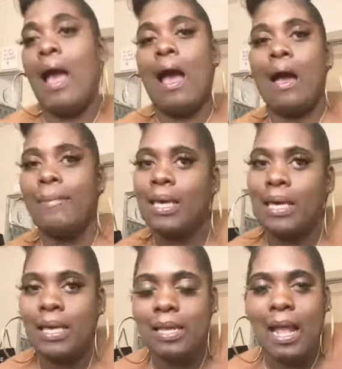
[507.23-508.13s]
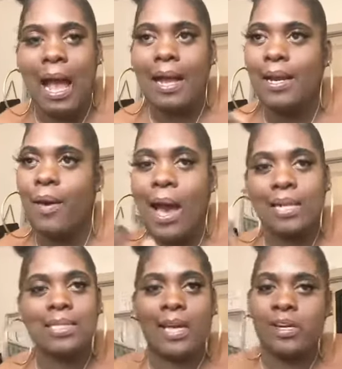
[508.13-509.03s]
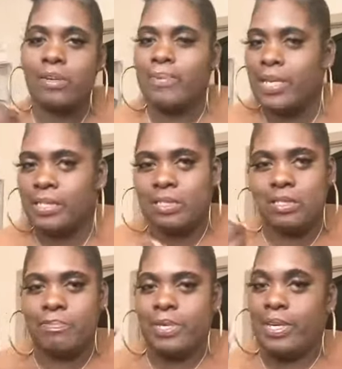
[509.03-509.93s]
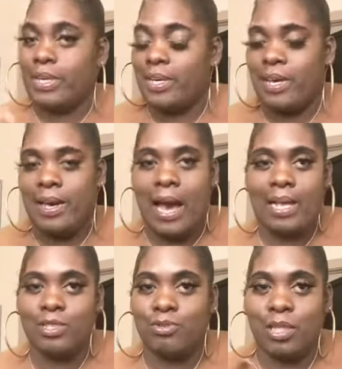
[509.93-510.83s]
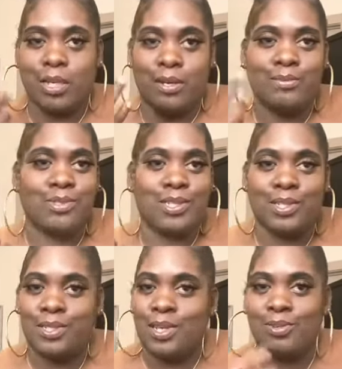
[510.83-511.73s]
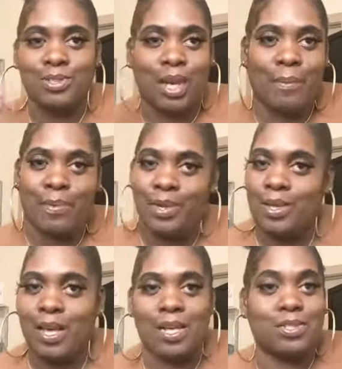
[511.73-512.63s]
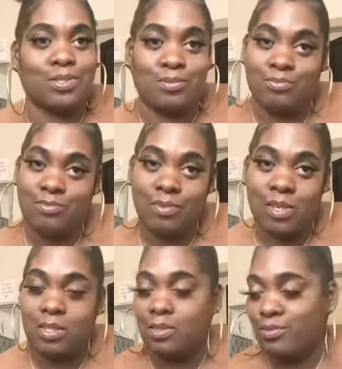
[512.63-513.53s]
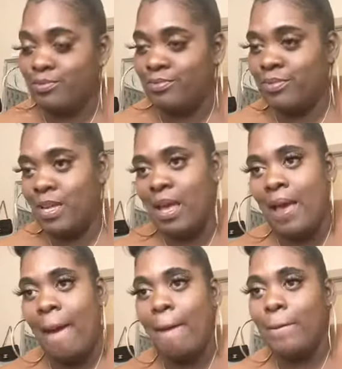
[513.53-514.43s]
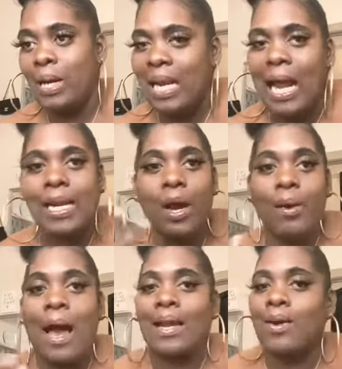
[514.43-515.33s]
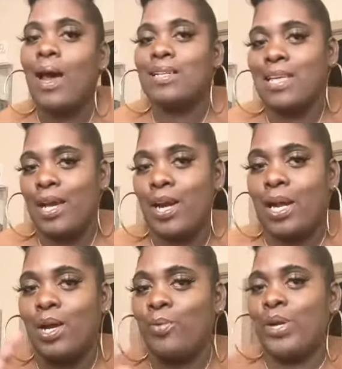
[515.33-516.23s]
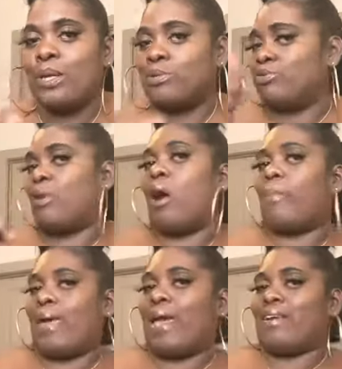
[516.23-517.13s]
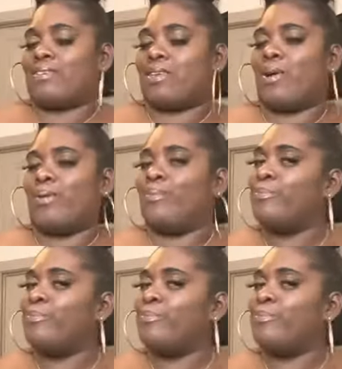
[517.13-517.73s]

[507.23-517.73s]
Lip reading: I mean, I know how to take care of business, but yeah, I do love to go shopping. I do. But I know how to take care. I know when to draw back, so.